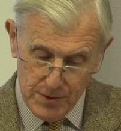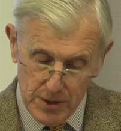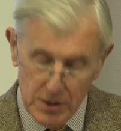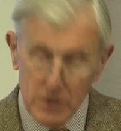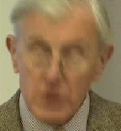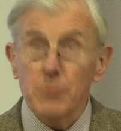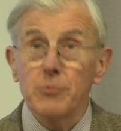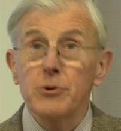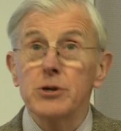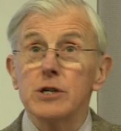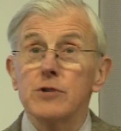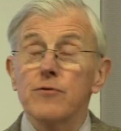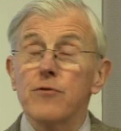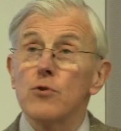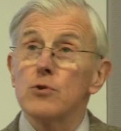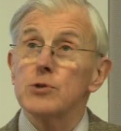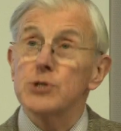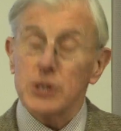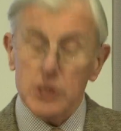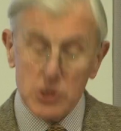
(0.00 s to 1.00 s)
The British
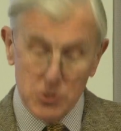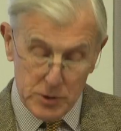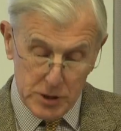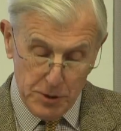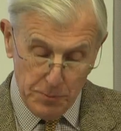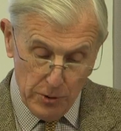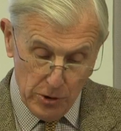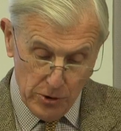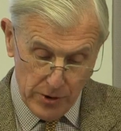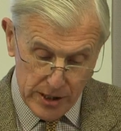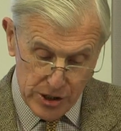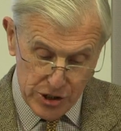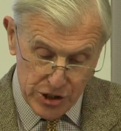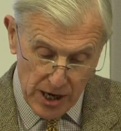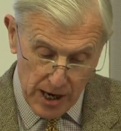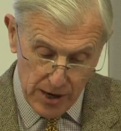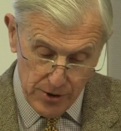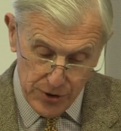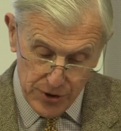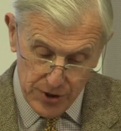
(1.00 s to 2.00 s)
forces were deployed
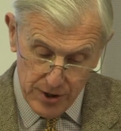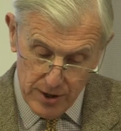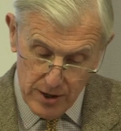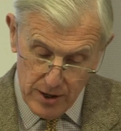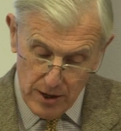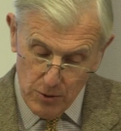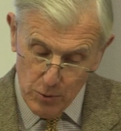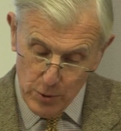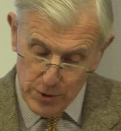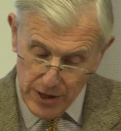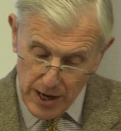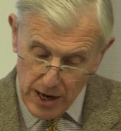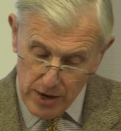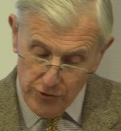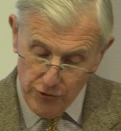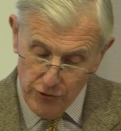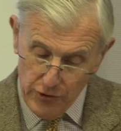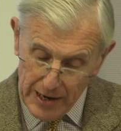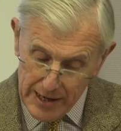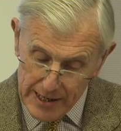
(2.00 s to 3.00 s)
south without
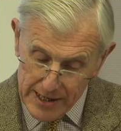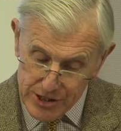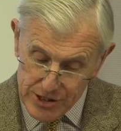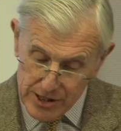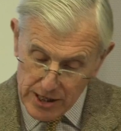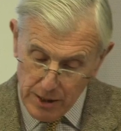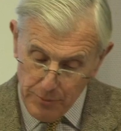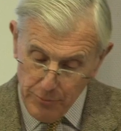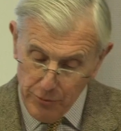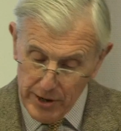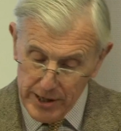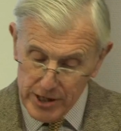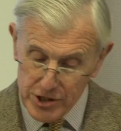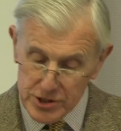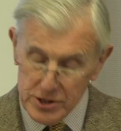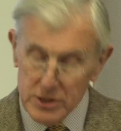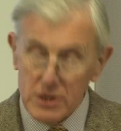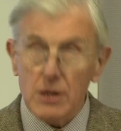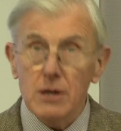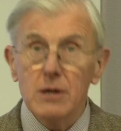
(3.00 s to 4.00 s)
realistic
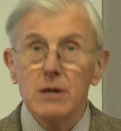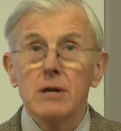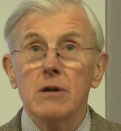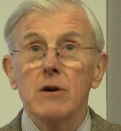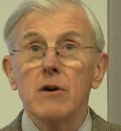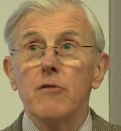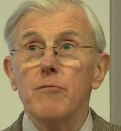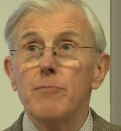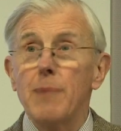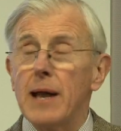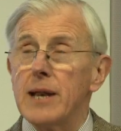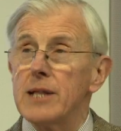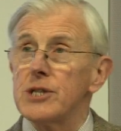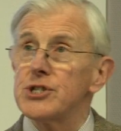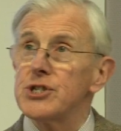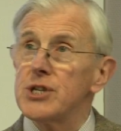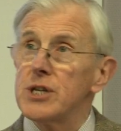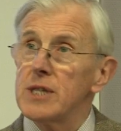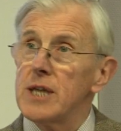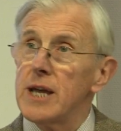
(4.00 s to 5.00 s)
appraisal of
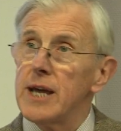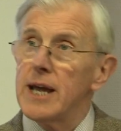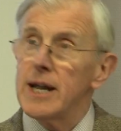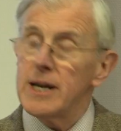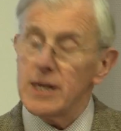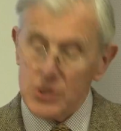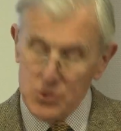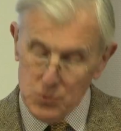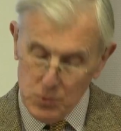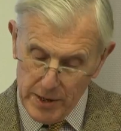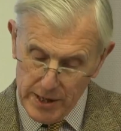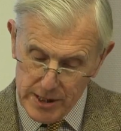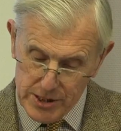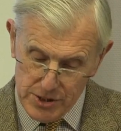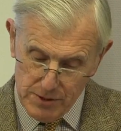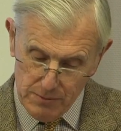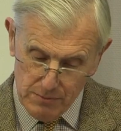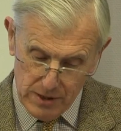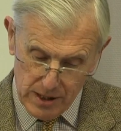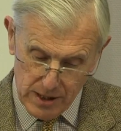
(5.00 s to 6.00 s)
balancing the ends, ways
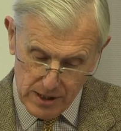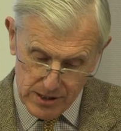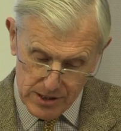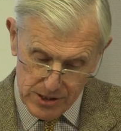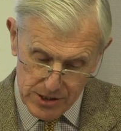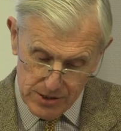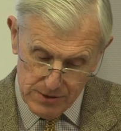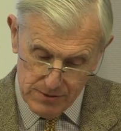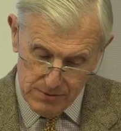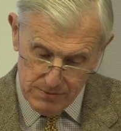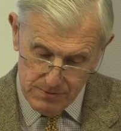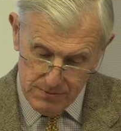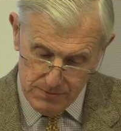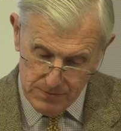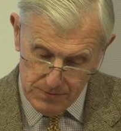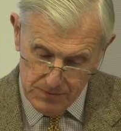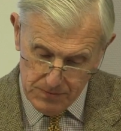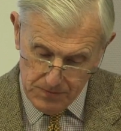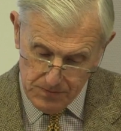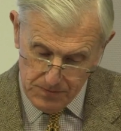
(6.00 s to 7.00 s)
and means.
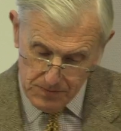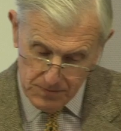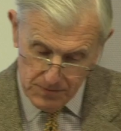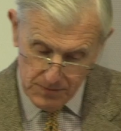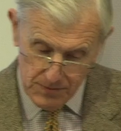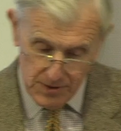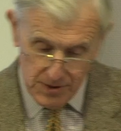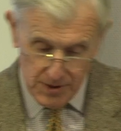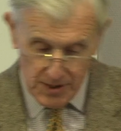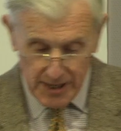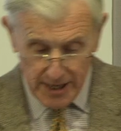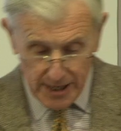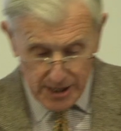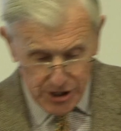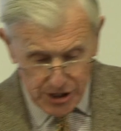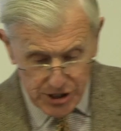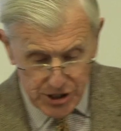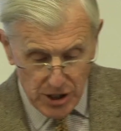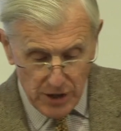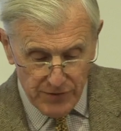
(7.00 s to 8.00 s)

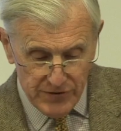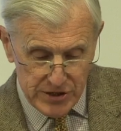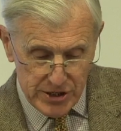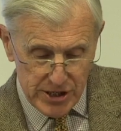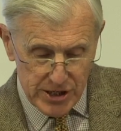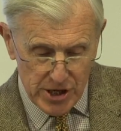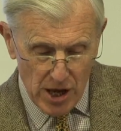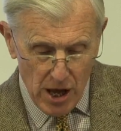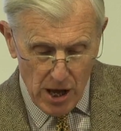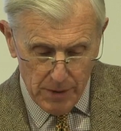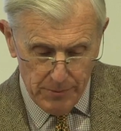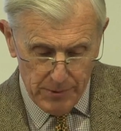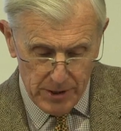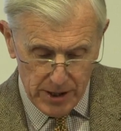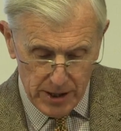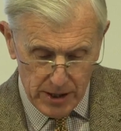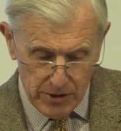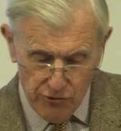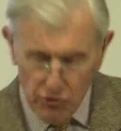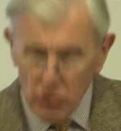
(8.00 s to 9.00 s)
Inter-service
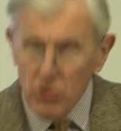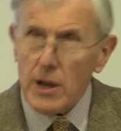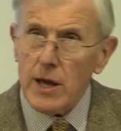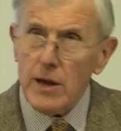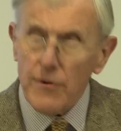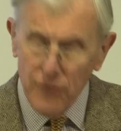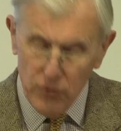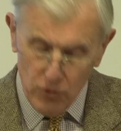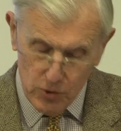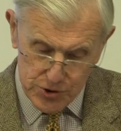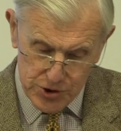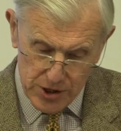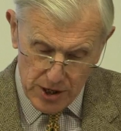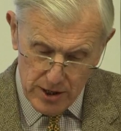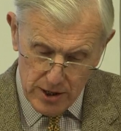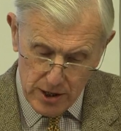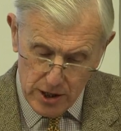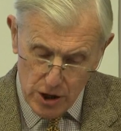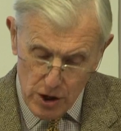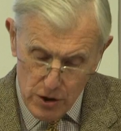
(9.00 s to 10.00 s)
disharmony, the Royal Air Force
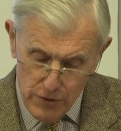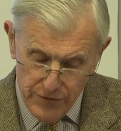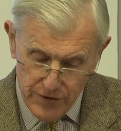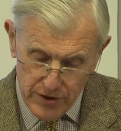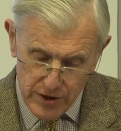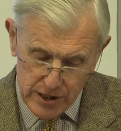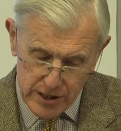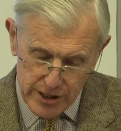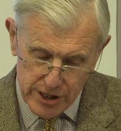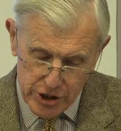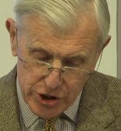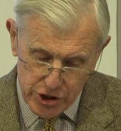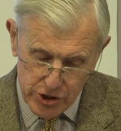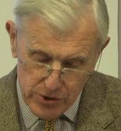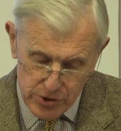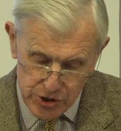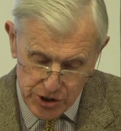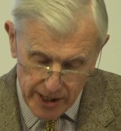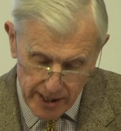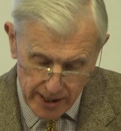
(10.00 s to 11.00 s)
covertly
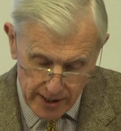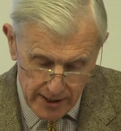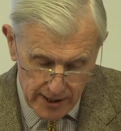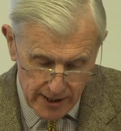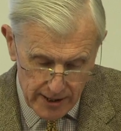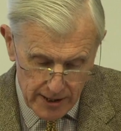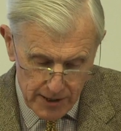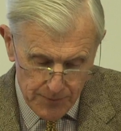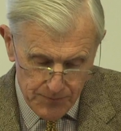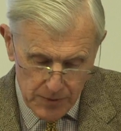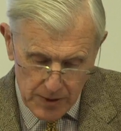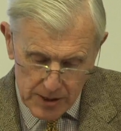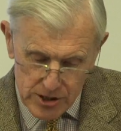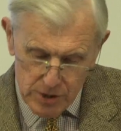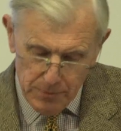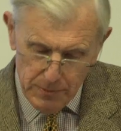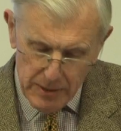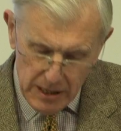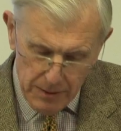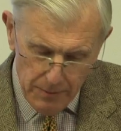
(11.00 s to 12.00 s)
choosing to
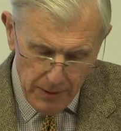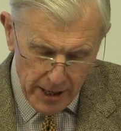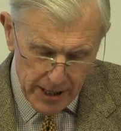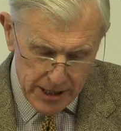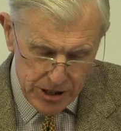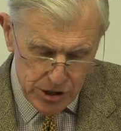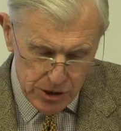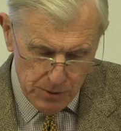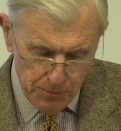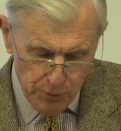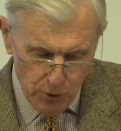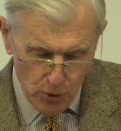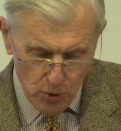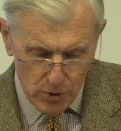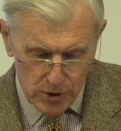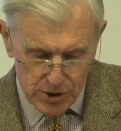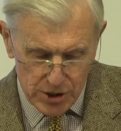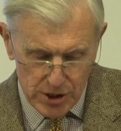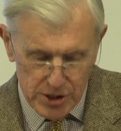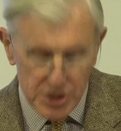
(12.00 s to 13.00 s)
minimise
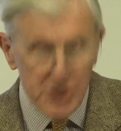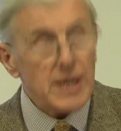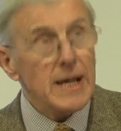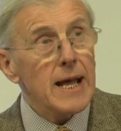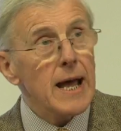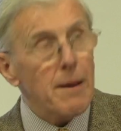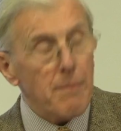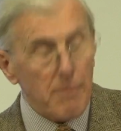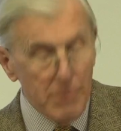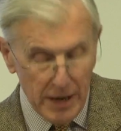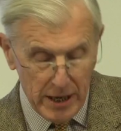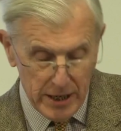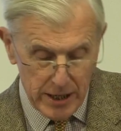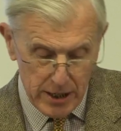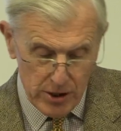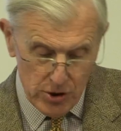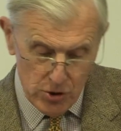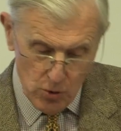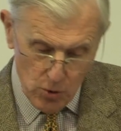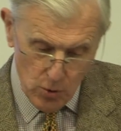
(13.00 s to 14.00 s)
support to the campaign
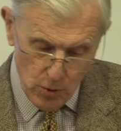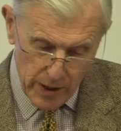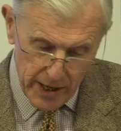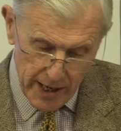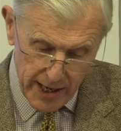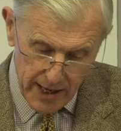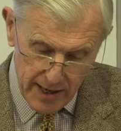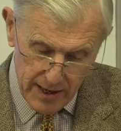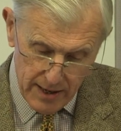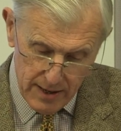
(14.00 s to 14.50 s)
in Norway